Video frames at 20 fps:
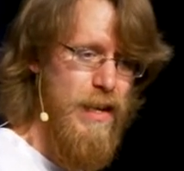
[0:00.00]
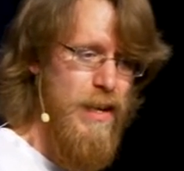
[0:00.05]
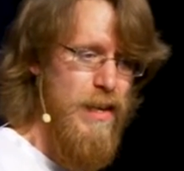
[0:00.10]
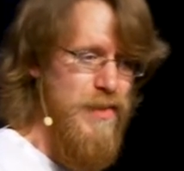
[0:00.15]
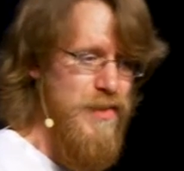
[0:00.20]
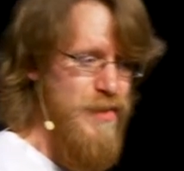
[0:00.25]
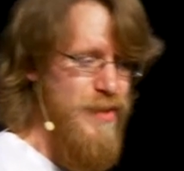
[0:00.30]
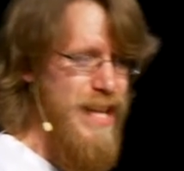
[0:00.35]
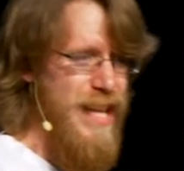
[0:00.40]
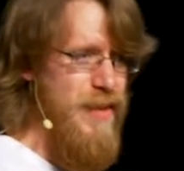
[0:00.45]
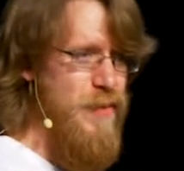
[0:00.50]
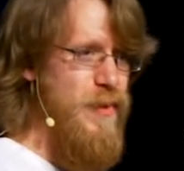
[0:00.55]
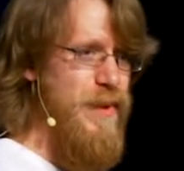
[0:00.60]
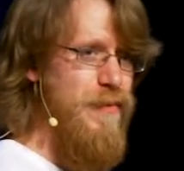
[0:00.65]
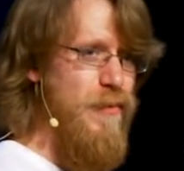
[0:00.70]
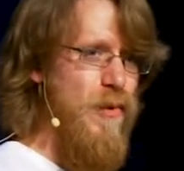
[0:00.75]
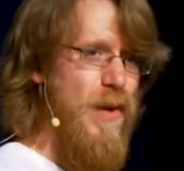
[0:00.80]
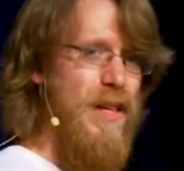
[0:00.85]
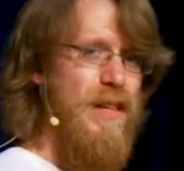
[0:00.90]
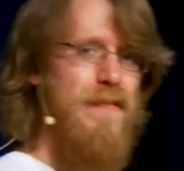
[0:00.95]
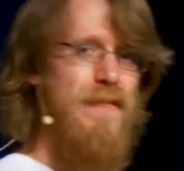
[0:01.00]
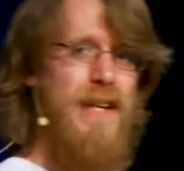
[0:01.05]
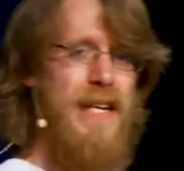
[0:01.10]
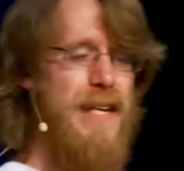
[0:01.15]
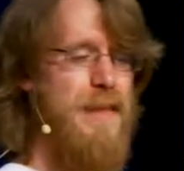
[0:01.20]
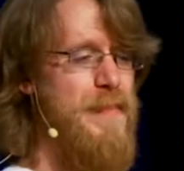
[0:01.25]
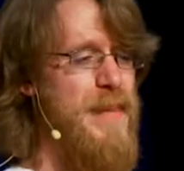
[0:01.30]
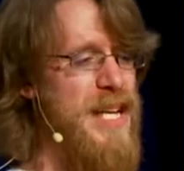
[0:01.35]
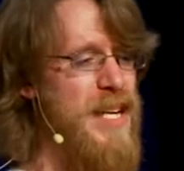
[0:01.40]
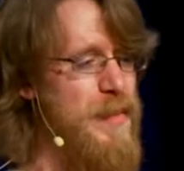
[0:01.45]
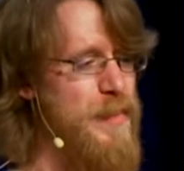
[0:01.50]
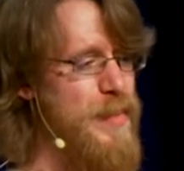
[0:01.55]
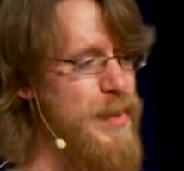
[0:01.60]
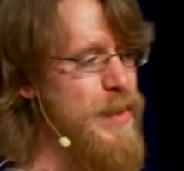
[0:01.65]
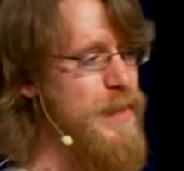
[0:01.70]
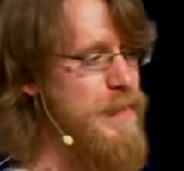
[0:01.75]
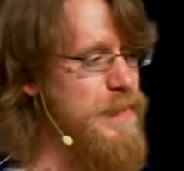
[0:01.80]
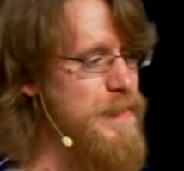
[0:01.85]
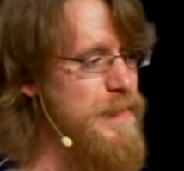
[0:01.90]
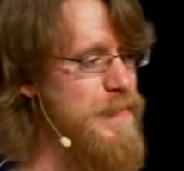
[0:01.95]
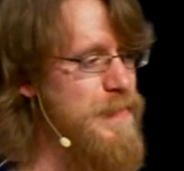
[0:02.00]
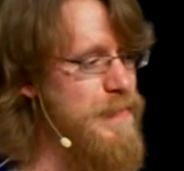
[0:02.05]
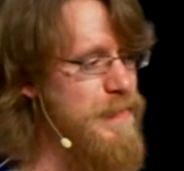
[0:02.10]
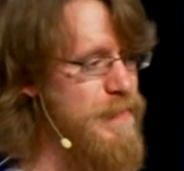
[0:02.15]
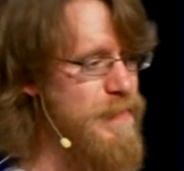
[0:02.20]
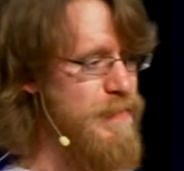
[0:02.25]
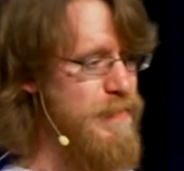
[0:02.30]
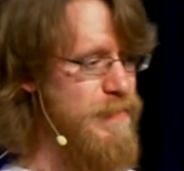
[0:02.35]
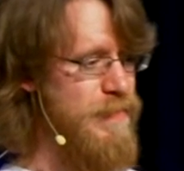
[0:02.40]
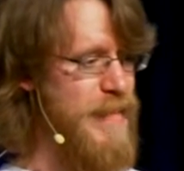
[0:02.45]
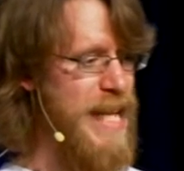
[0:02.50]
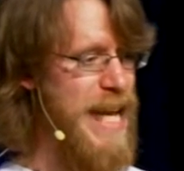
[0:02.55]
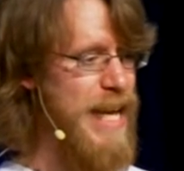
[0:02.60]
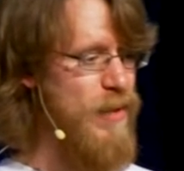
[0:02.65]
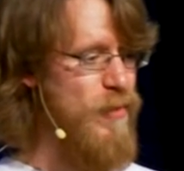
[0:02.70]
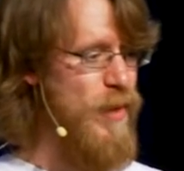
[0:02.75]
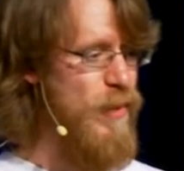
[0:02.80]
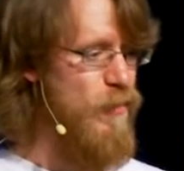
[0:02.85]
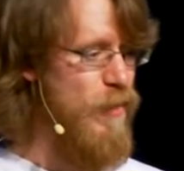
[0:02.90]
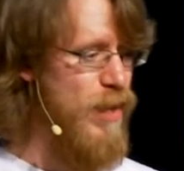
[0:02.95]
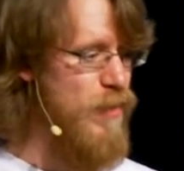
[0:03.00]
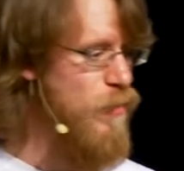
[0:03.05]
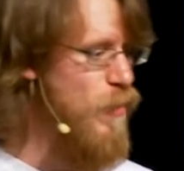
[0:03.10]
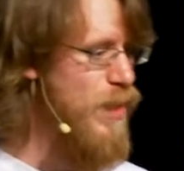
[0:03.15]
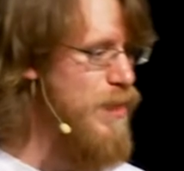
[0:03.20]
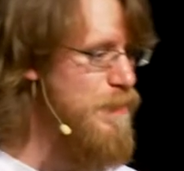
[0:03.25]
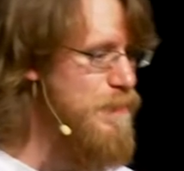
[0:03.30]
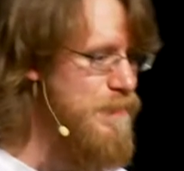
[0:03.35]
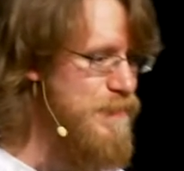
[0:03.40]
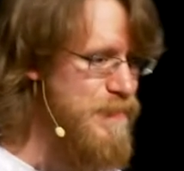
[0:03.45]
So now that we've qualified a meetup, how do we run one?